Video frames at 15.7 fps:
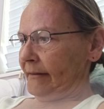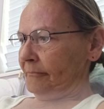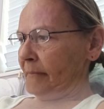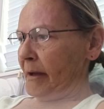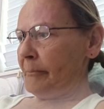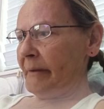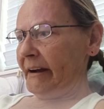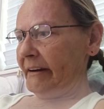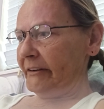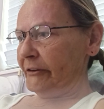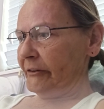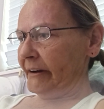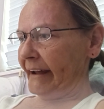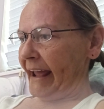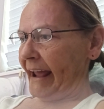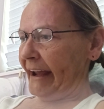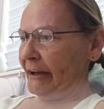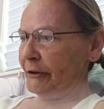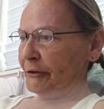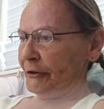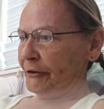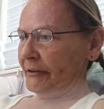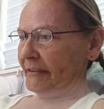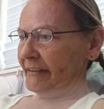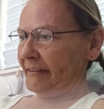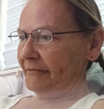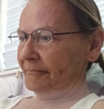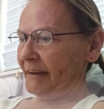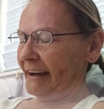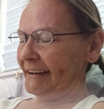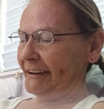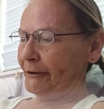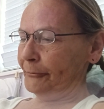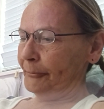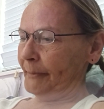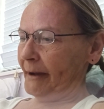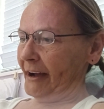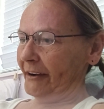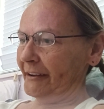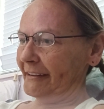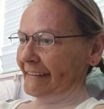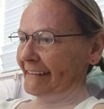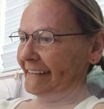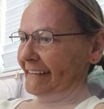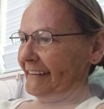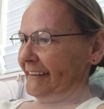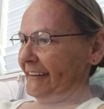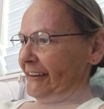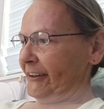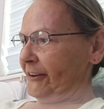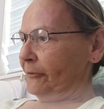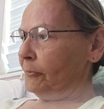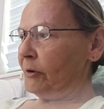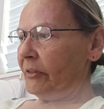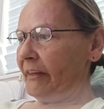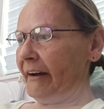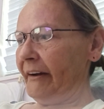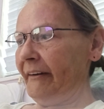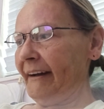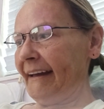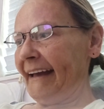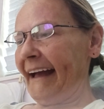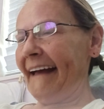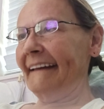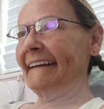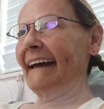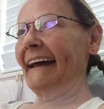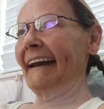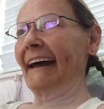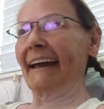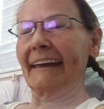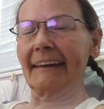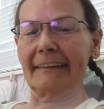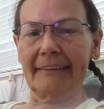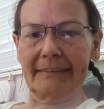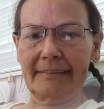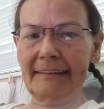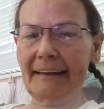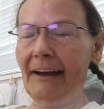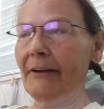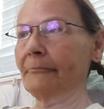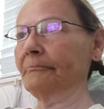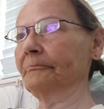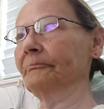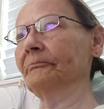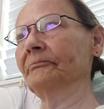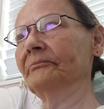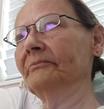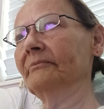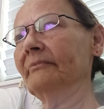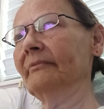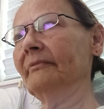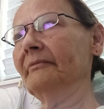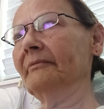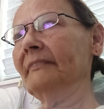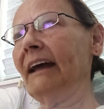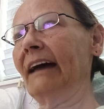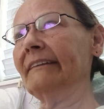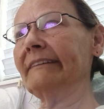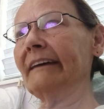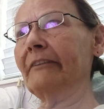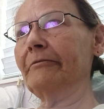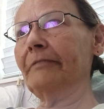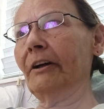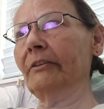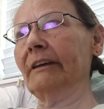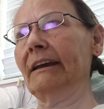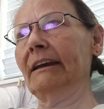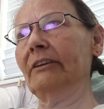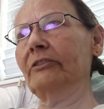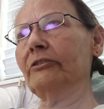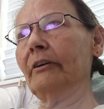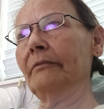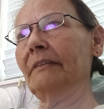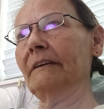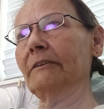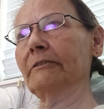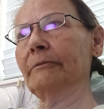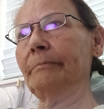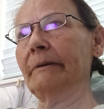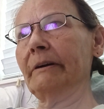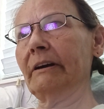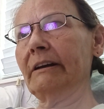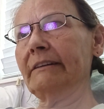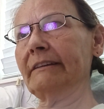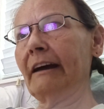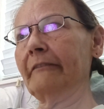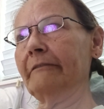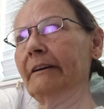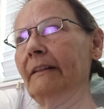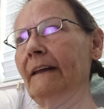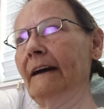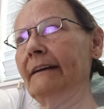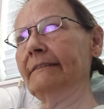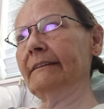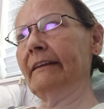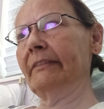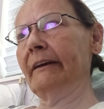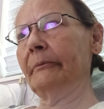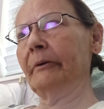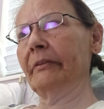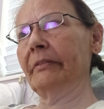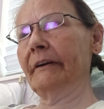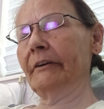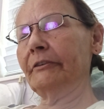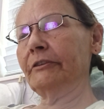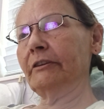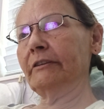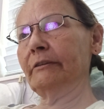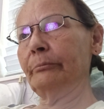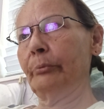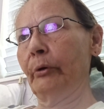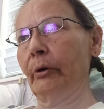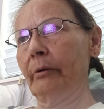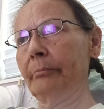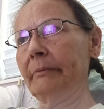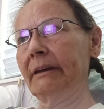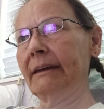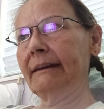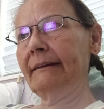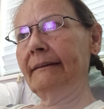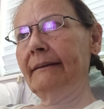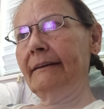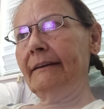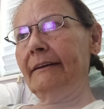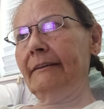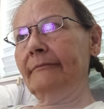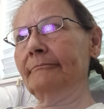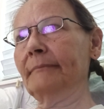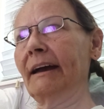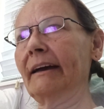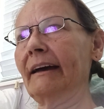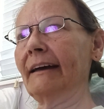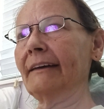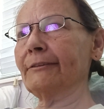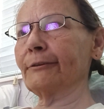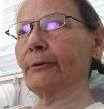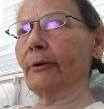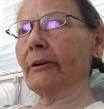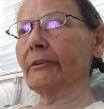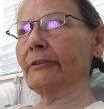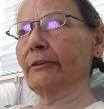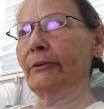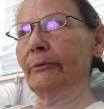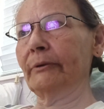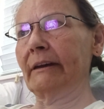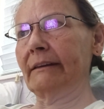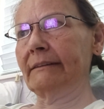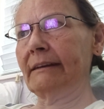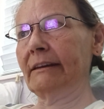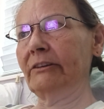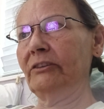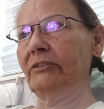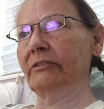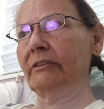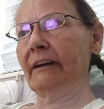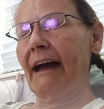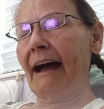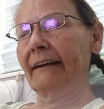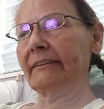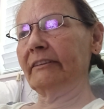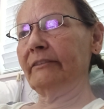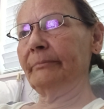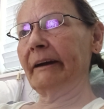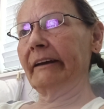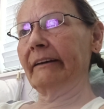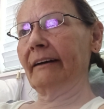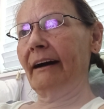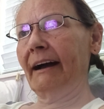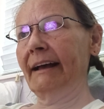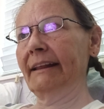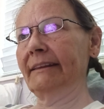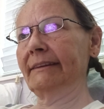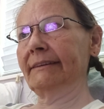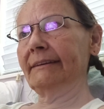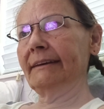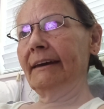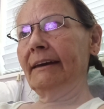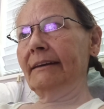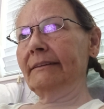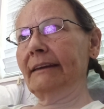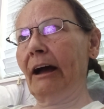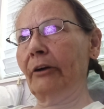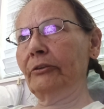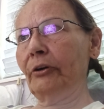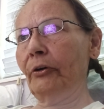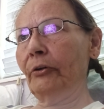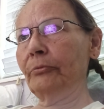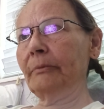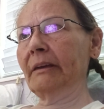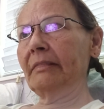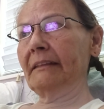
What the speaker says: My ministering angels, my dear monks, were there again, and I kissed them. As I felt each of their spirits, I realized that they were there to support me. My escorts, who continued to act as my guides, now told me